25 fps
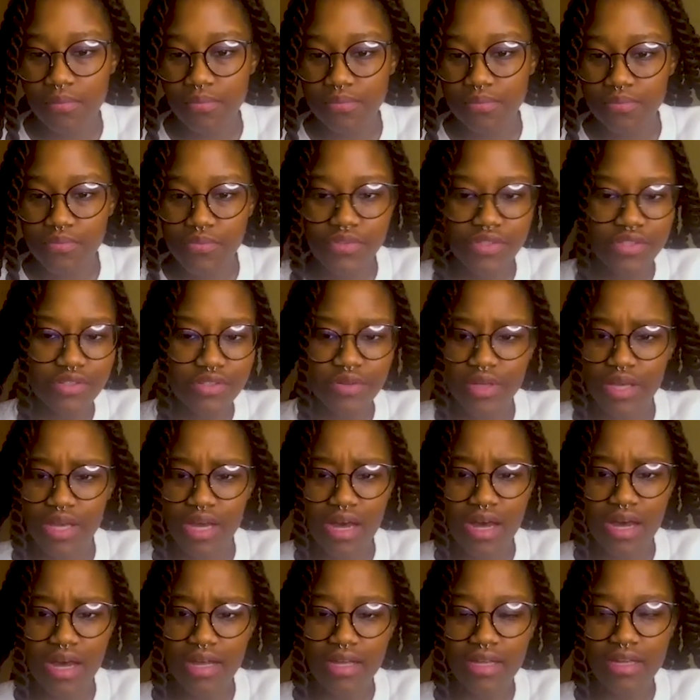So
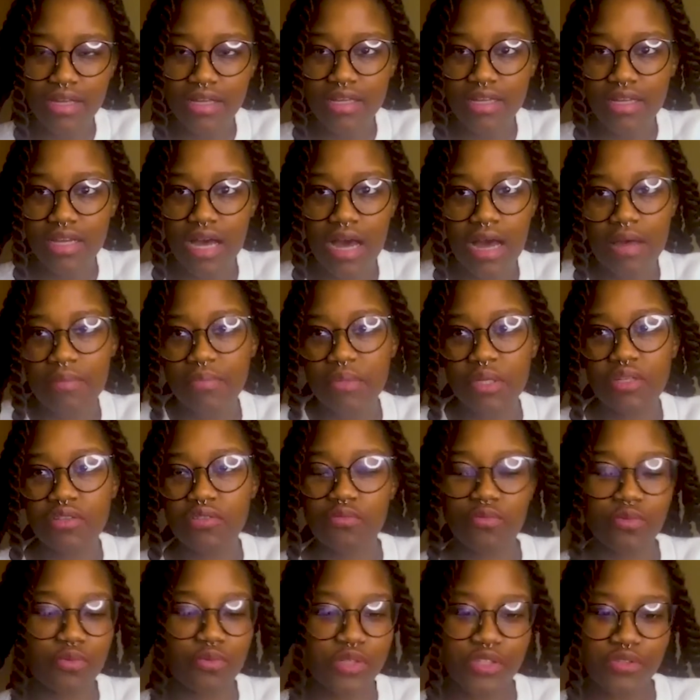yeah, I
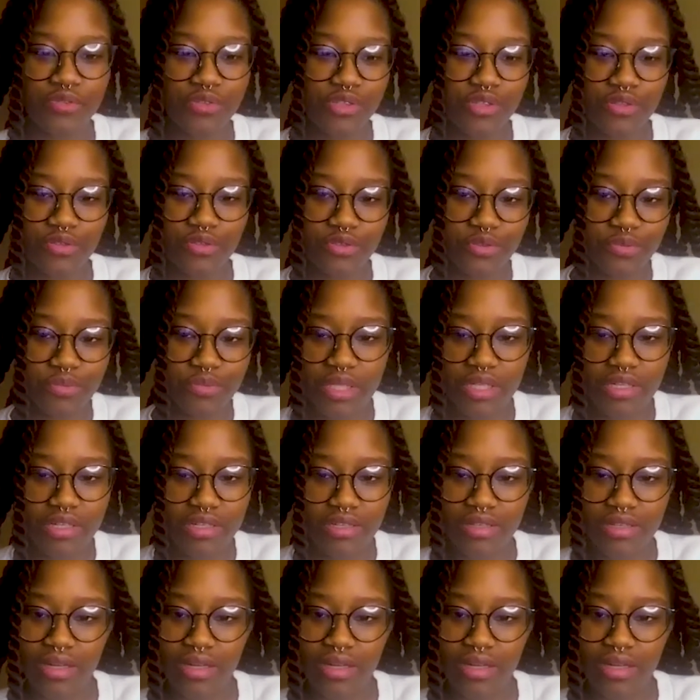mean, we use social media,